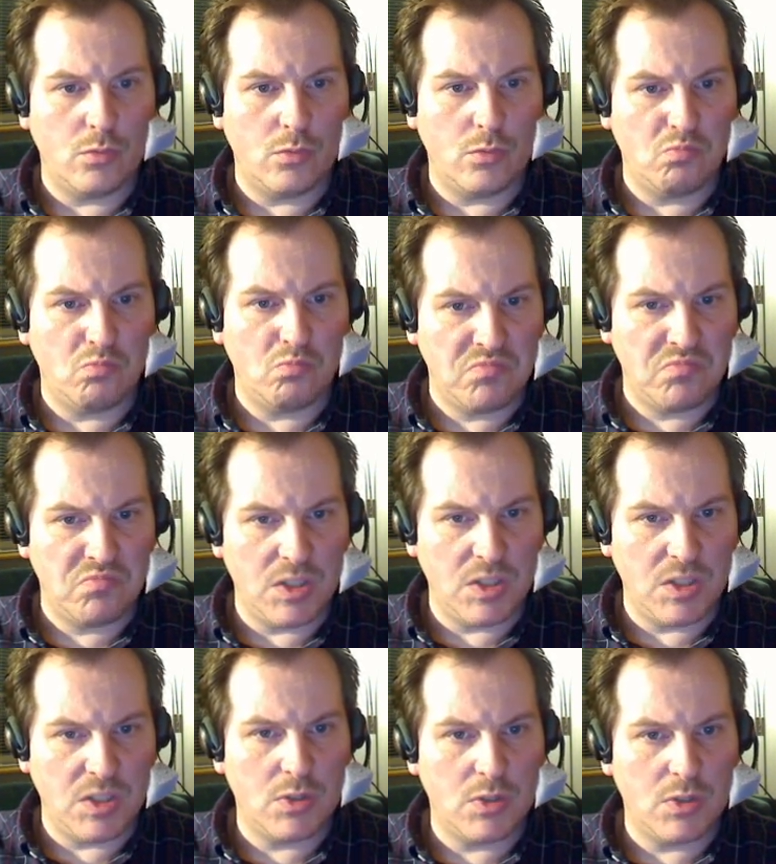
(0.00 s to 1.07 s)
seems to
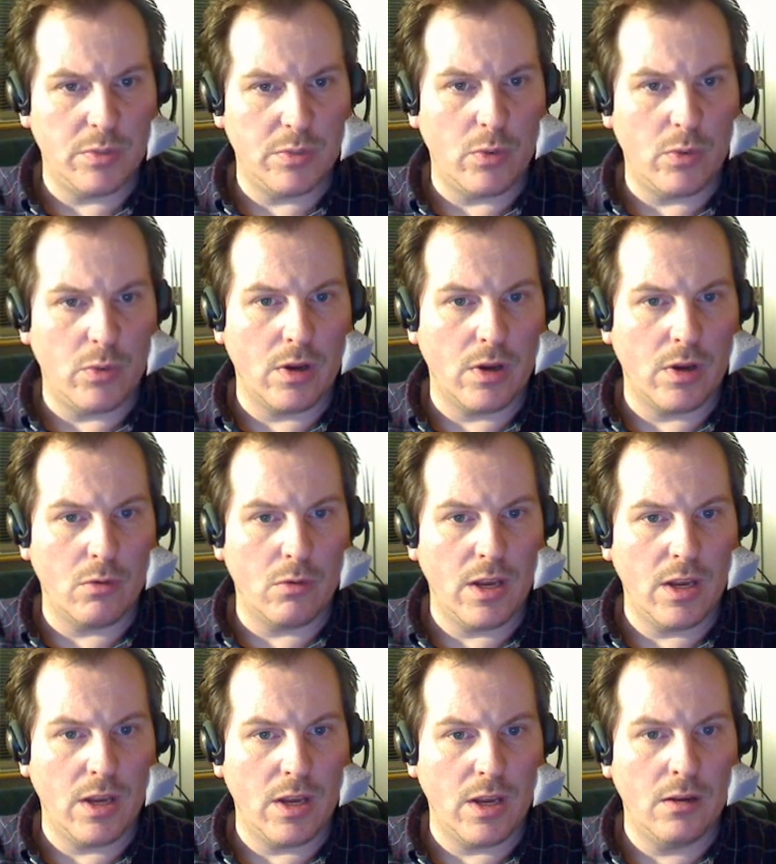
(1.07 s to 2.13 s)
be working okay.
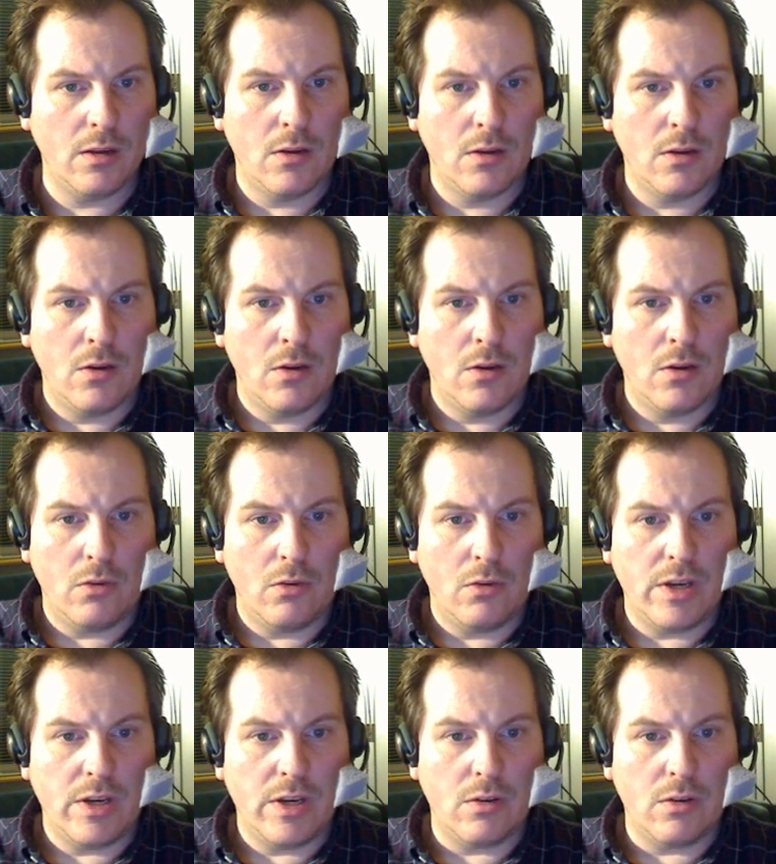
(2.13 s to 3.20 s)
RAID
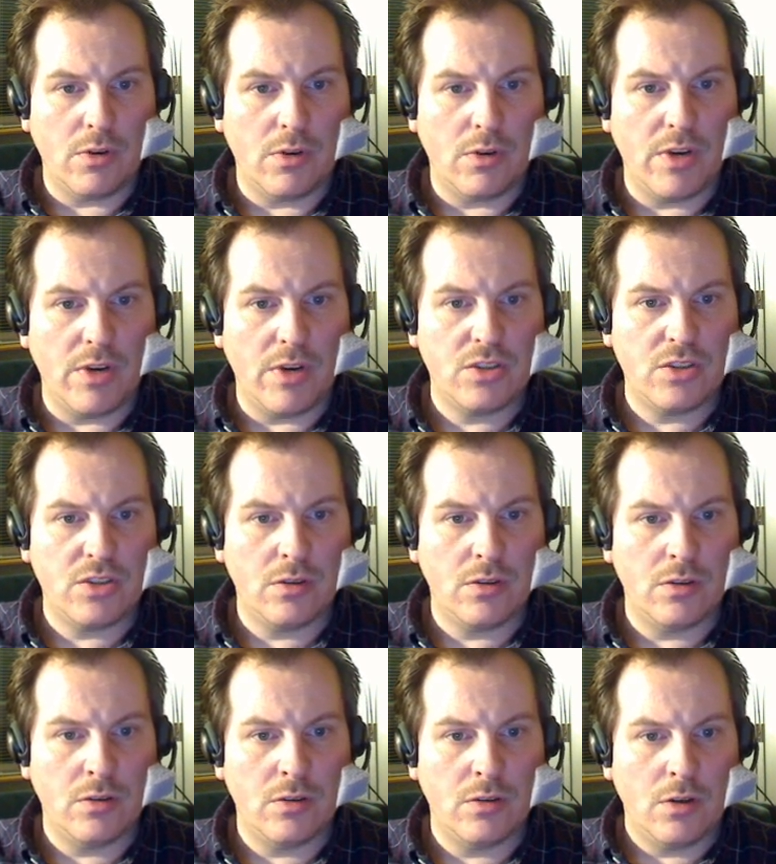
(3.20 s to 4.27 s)
configuration,
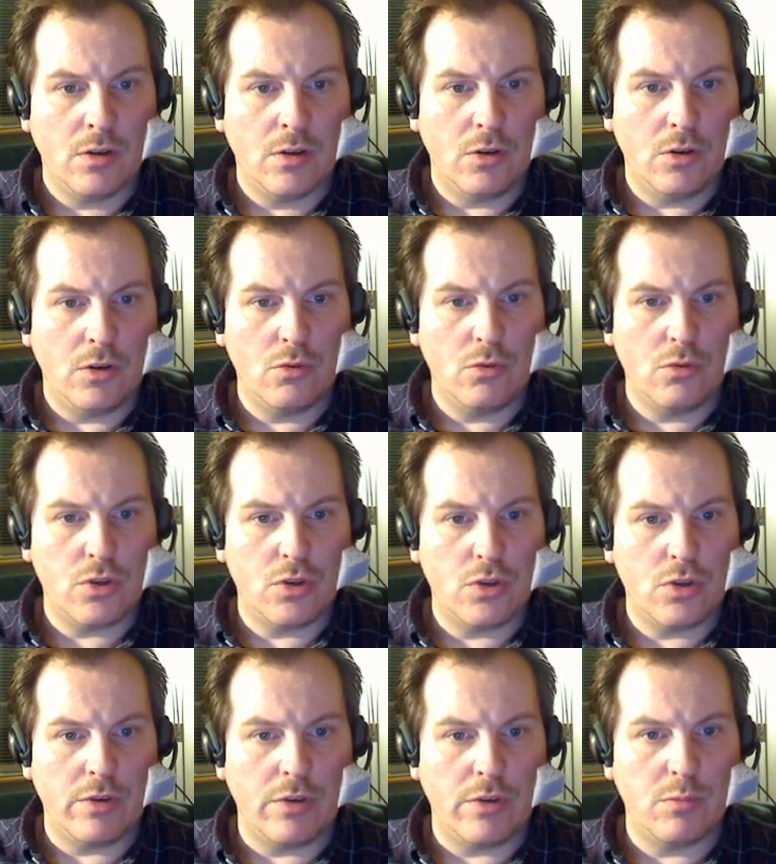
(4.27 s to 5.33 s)
no storage
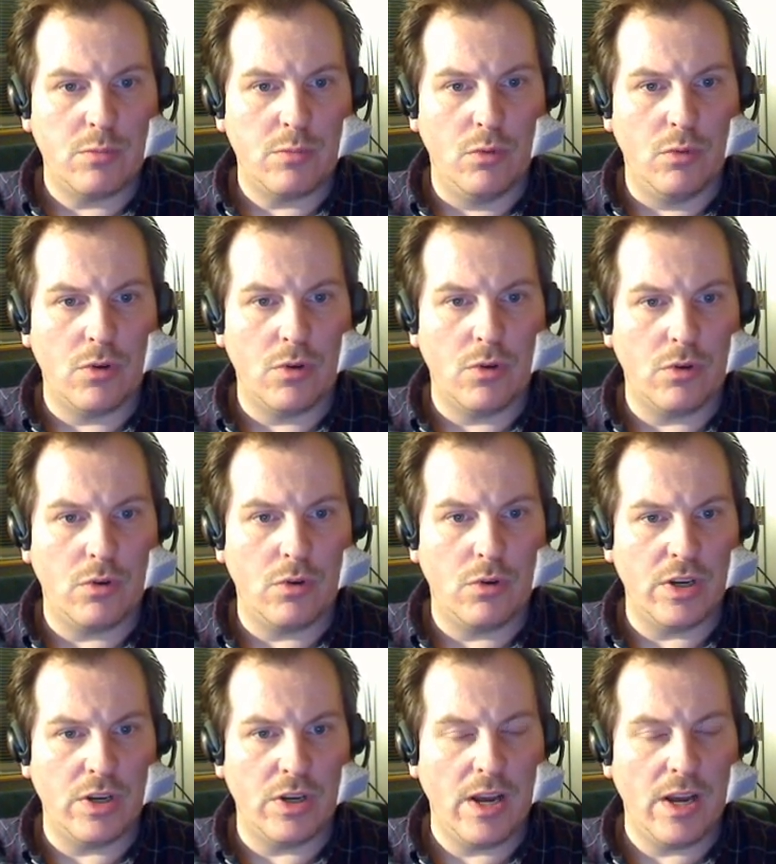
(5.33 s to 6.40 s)
pool
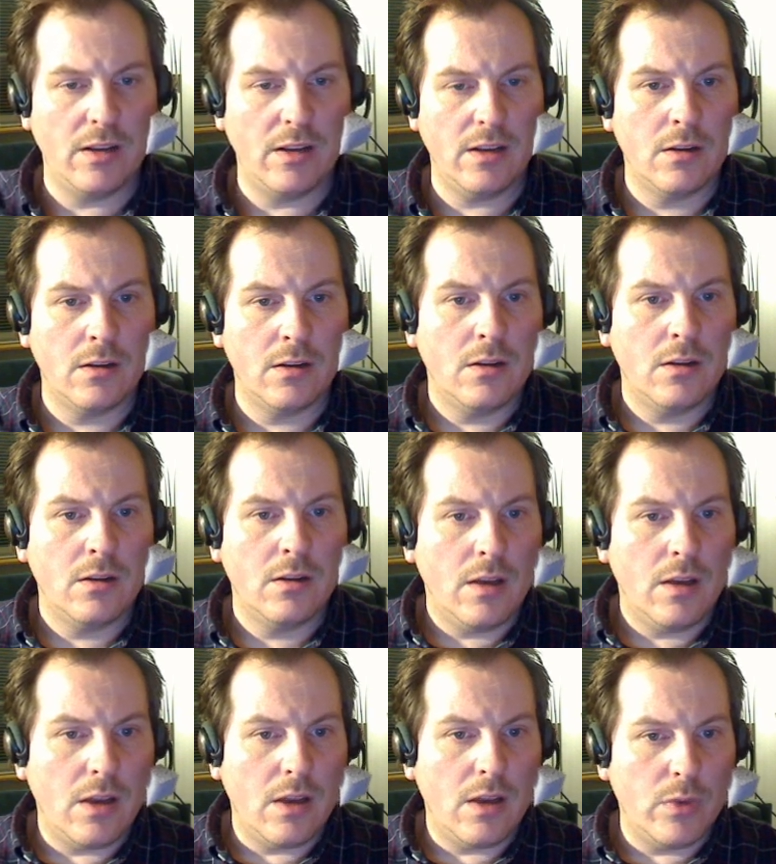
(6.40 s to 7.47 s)
created, and
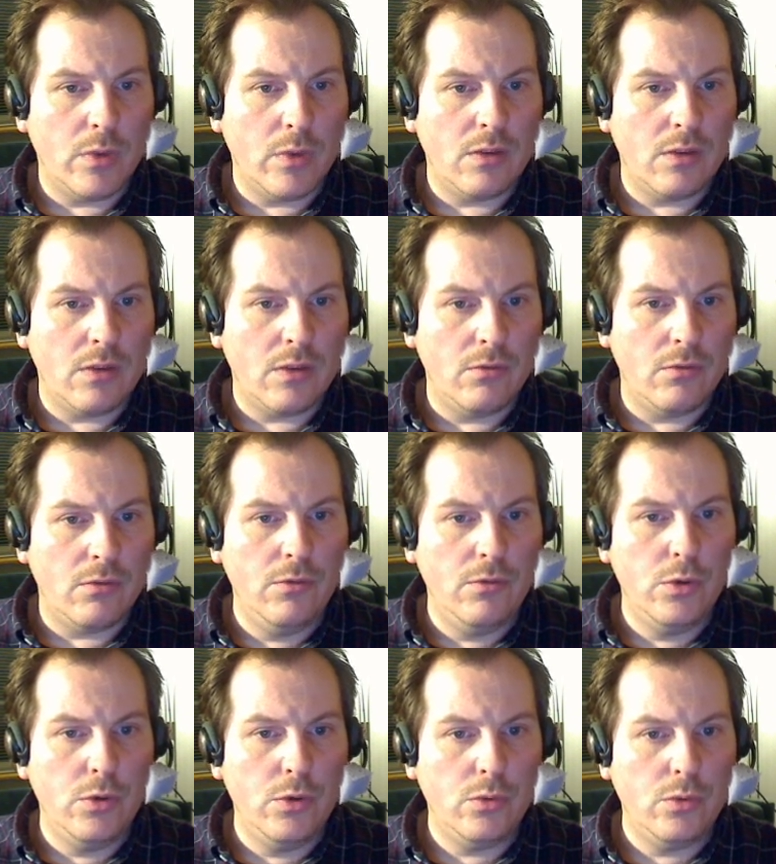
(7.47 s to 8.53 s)
we can
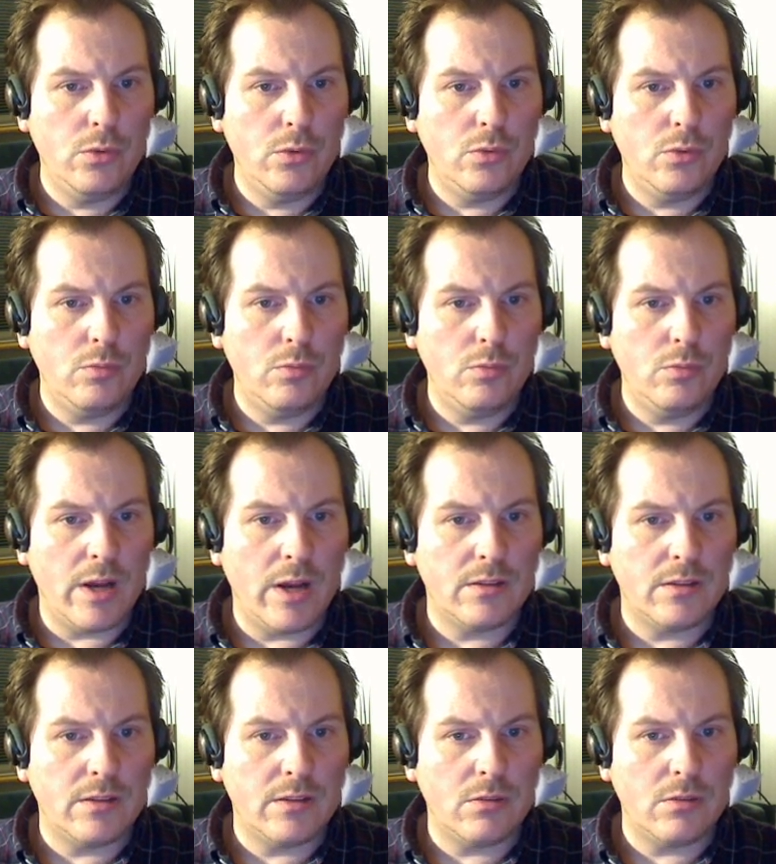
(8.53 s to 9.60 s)
view by
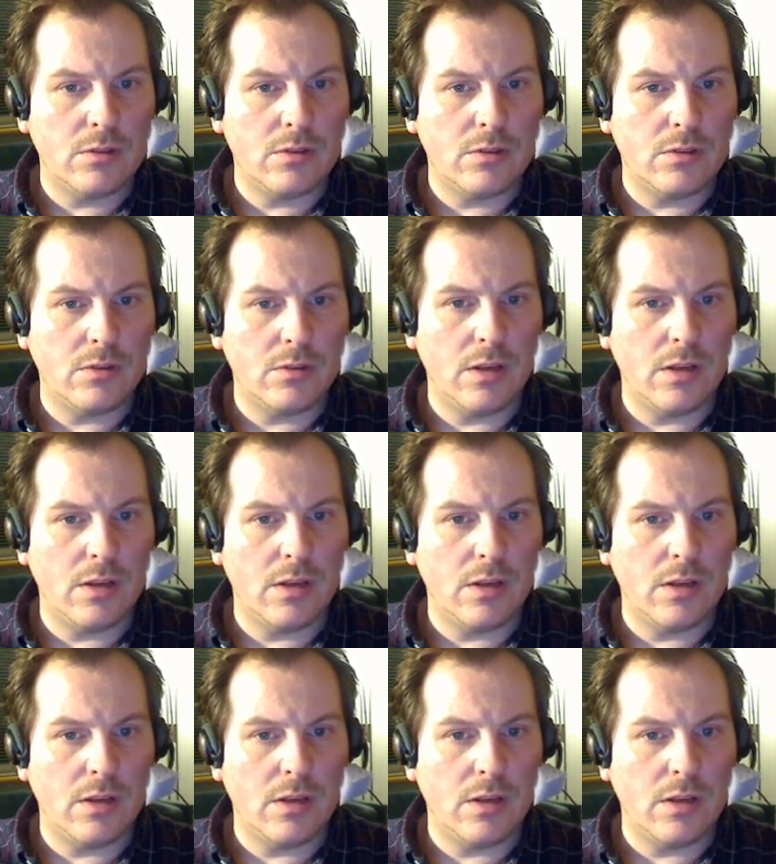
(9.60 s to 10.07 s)
storage. Okay,